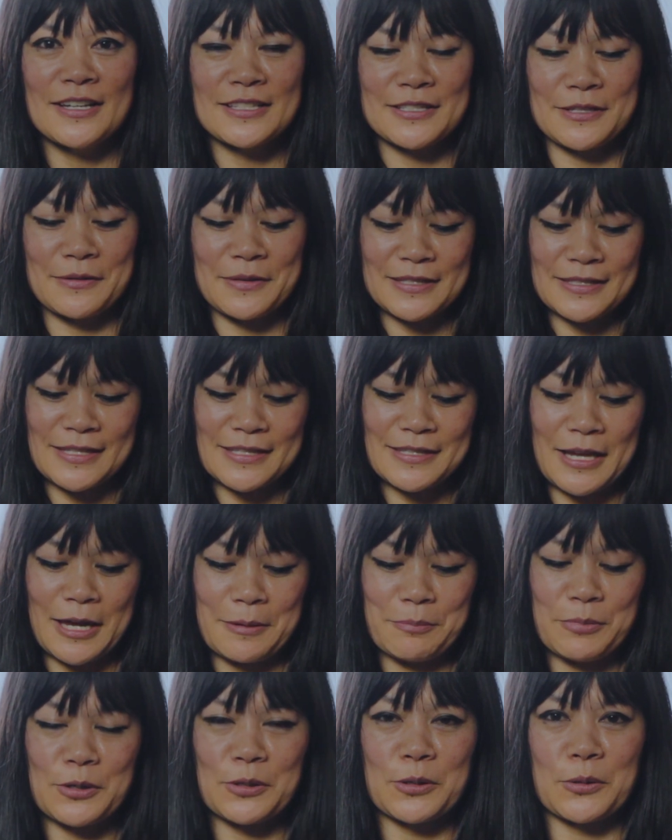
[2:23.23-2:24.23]
So this is
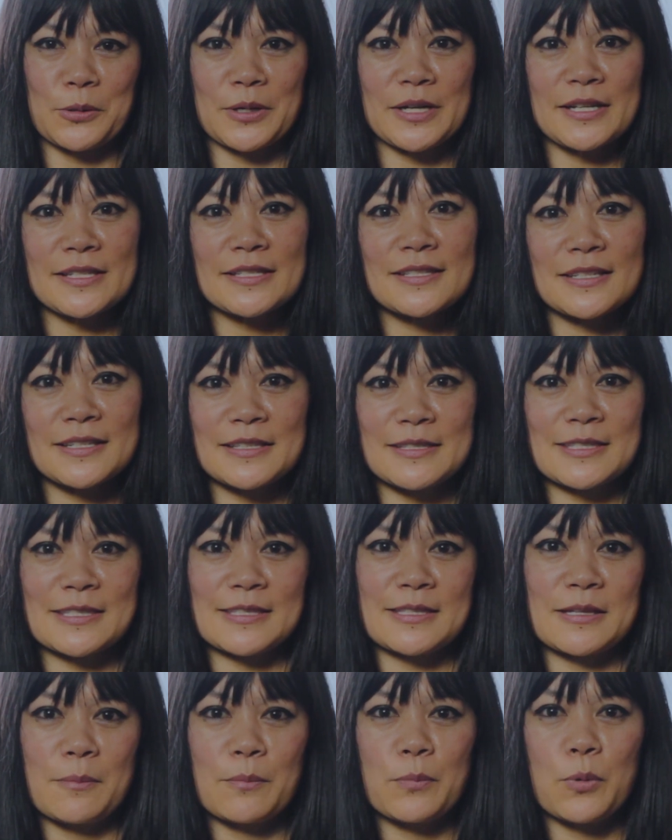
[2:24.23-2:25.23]
Hypochlorous.
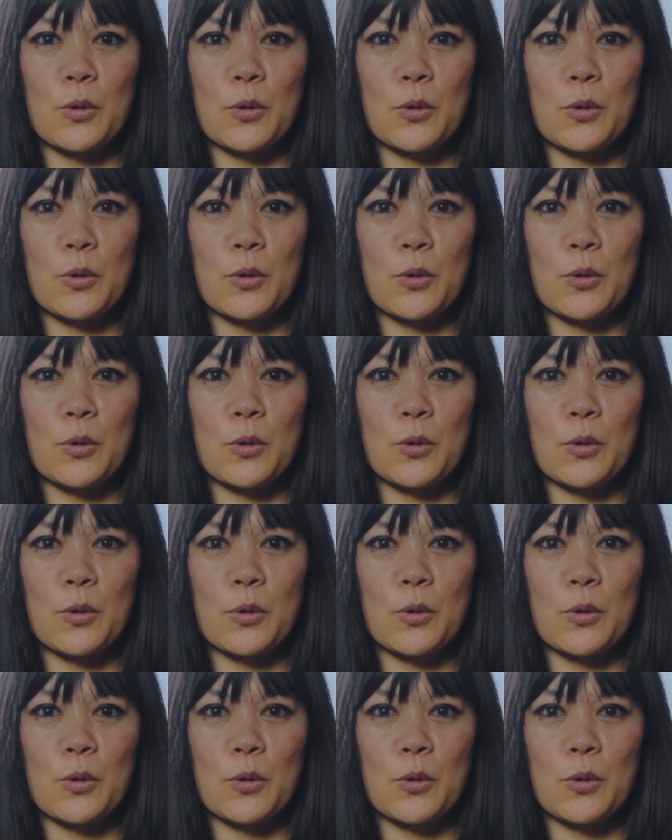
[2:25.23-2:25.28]
It's